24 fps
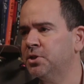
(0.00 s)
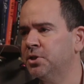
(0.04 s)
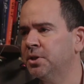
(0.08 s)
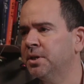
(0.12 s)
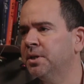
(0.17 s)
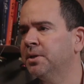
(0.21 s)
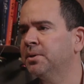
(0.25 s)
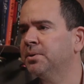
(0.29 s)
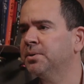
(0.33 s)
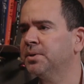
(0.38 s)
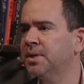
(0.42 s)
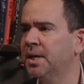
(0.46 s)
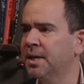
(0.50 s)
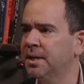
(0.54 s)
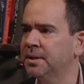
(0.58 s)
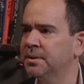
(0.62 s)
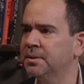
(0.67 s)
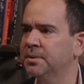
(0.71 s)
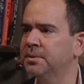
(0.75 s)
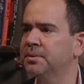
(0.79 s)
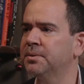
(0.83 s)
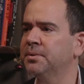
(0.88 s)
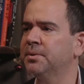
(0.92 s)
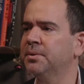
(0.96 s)
engineer,
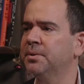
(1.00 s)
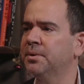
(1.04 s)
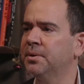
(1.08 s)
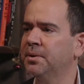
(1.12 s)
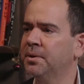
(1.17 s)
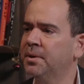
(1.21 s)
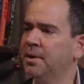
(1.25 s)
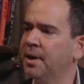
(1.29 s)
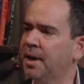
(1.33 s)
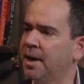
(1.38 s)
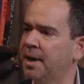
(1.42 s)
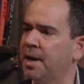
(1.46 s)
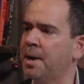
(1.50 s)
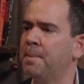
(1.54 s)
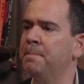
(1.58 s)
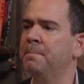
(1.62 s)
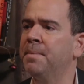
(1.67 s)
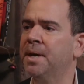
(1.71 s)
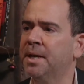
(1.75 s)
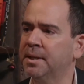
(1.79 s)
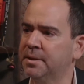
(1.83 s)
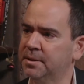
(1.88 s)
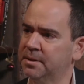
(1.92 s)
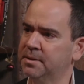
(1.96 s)
scientist, and I
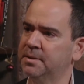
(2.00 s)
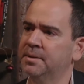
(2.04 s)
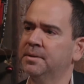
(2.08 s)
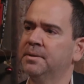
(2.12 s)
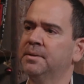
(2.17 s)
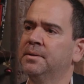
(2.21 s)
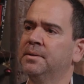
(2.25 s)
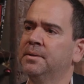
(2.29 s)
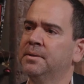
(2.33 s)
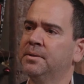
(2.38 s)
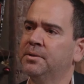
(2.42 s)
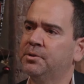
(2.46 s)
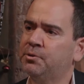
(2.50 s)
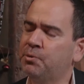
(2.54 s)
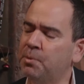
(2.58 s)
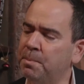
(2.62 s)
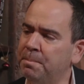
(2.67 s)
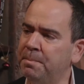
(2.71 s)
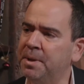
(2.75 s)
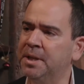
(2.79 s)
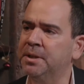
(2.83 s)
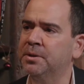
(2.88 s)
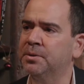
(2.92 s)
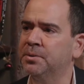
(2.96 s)
met
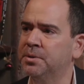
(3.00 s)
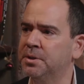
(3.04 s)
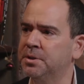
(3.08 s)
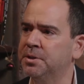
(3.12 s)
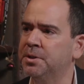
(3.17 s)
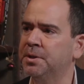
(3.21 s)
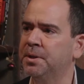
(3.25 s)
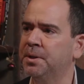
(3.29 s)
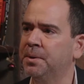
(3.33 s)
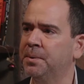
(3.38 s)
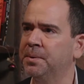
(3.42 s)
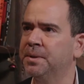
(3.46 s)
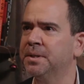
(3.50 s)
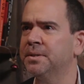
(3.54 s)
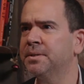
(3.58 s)
tremendous engineering.